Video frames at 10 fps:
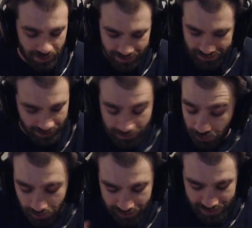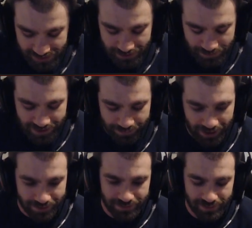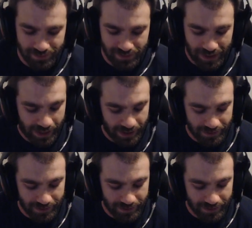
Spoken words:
want this to be about that.